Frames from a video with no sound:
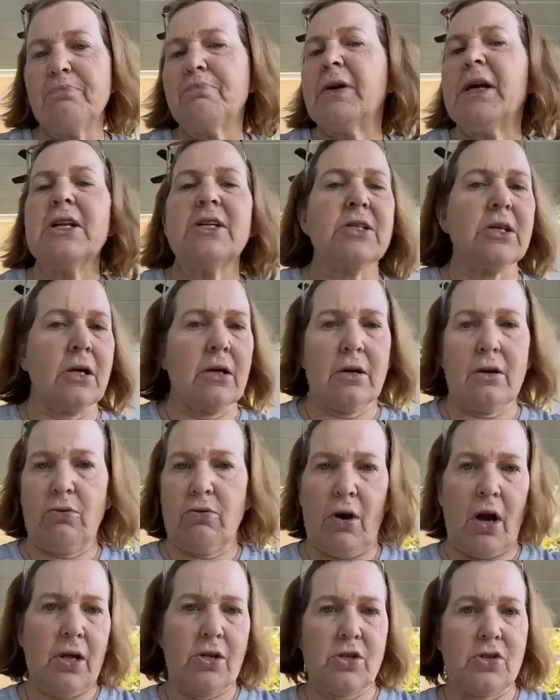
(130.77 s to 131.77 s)
pizza
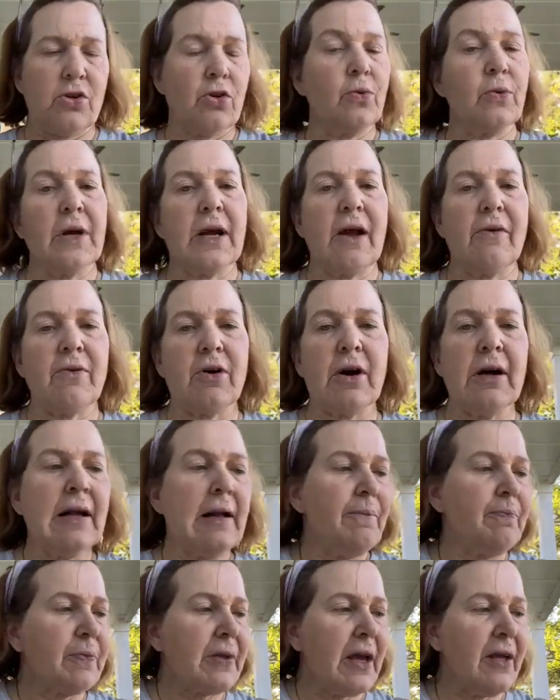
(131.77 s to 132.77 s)
crust or whatever,
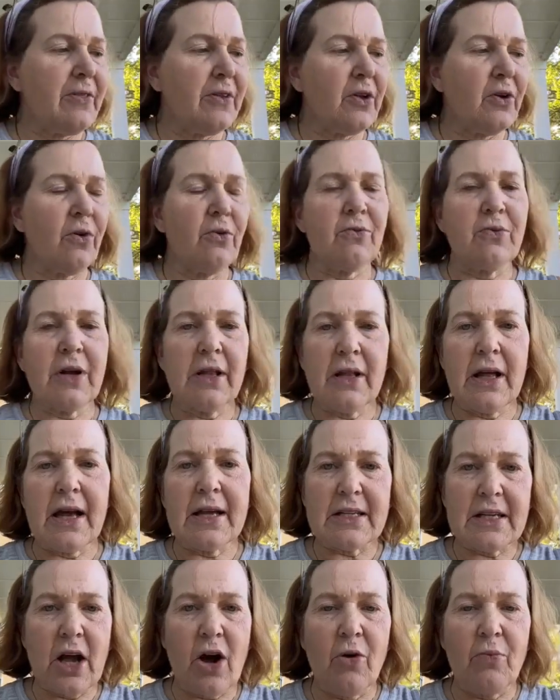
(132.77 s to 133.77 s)
and you don't
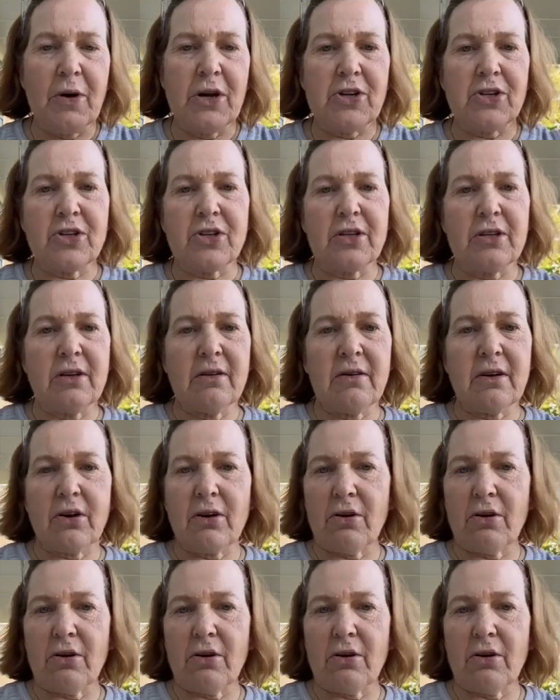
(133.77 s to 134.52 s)
realize how much